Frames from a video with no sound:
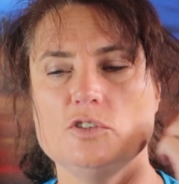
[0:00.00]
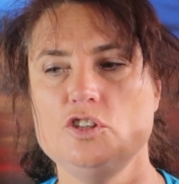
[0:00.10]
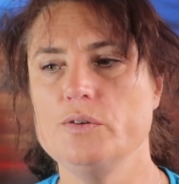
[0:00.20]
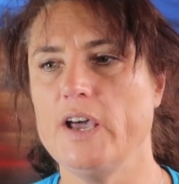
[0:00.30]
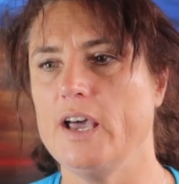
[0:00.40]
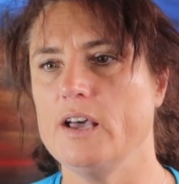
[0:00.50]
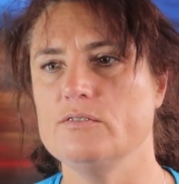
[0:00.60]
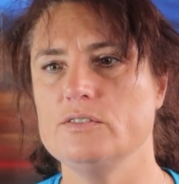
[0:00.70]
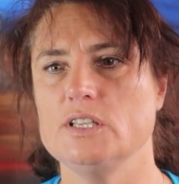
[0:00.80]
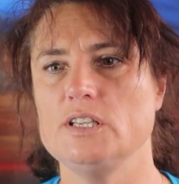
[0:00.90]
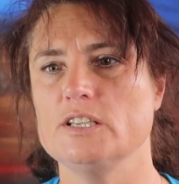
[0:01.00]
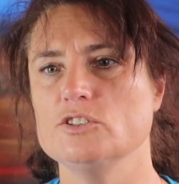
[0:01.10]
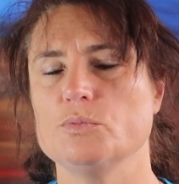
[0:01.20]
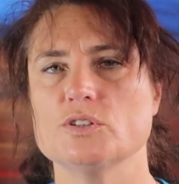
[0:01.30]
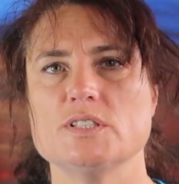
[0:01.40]
you have your
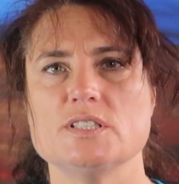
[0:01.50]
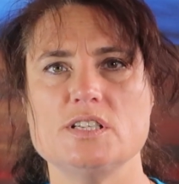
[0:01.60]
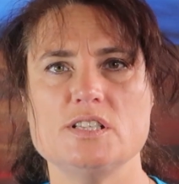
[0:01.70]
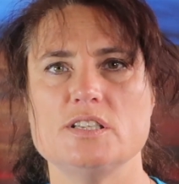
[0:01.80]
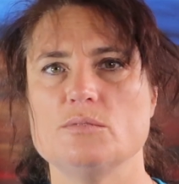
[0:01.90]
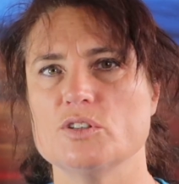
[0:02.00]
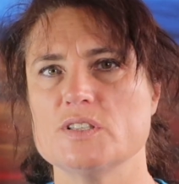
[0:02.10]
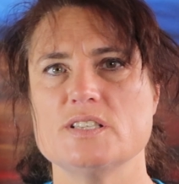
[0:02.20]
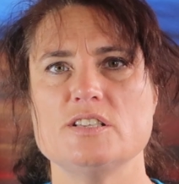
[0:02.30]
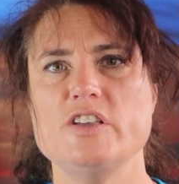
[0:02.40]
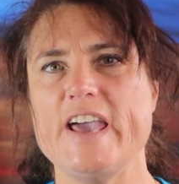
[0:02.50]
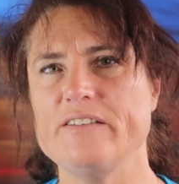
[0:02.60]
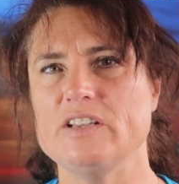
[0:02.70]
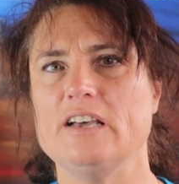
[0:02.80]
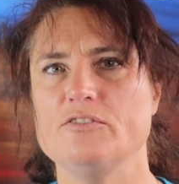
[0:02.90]
lunch boxes and your dinner boxes, and you
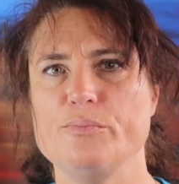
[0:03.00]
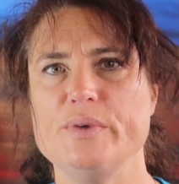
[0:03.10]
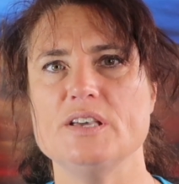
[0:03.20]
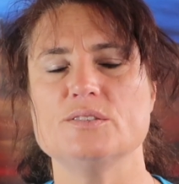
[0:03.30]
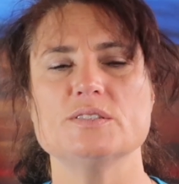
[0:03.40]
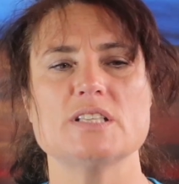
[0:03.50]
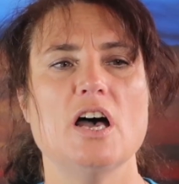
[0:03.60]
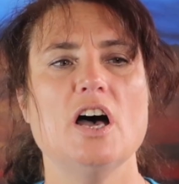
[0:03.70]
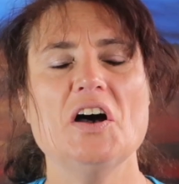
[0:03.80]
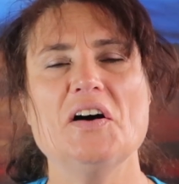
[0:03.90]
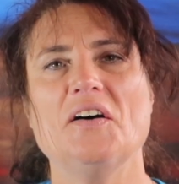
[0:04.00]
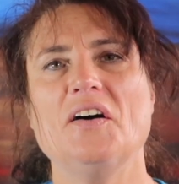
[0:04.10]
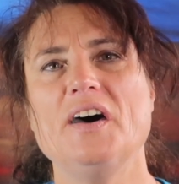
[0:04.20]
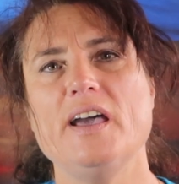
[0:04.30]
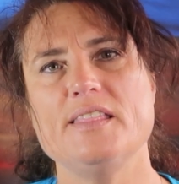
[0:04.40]
have enough meals,
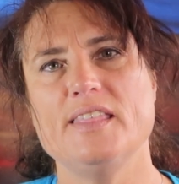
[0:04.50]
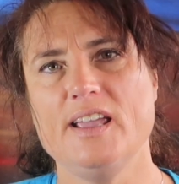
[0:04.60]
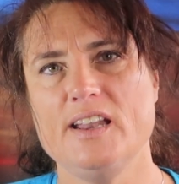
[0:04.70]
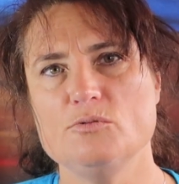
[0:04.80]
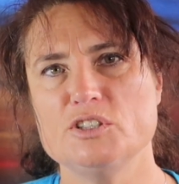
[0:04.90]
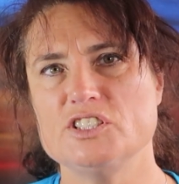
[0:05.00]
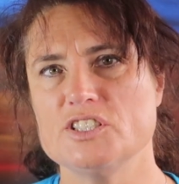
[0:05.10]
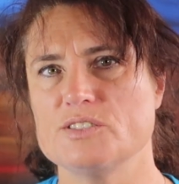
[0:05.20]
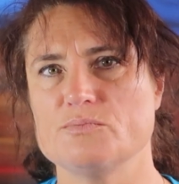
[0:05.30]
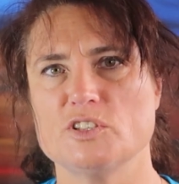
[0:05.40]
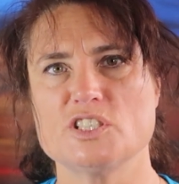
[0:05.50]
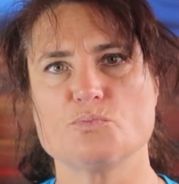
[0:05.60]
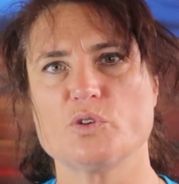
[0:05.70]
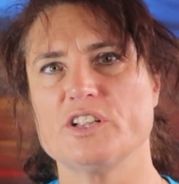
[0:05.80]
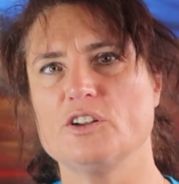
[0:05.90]
I then would just
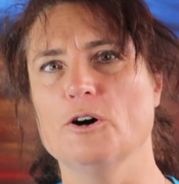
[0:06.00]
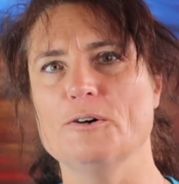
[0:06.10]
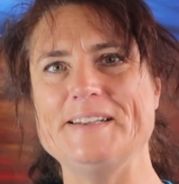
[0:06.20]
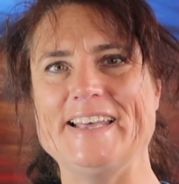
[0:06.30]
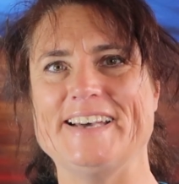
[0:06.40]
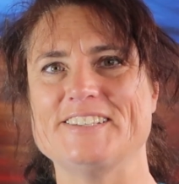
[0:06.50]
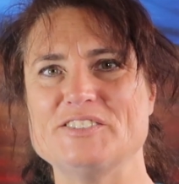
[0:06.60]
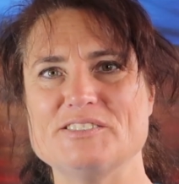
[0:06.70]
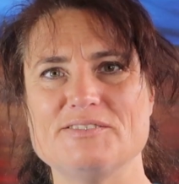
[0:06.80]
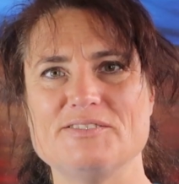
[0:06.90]
spread it all out on the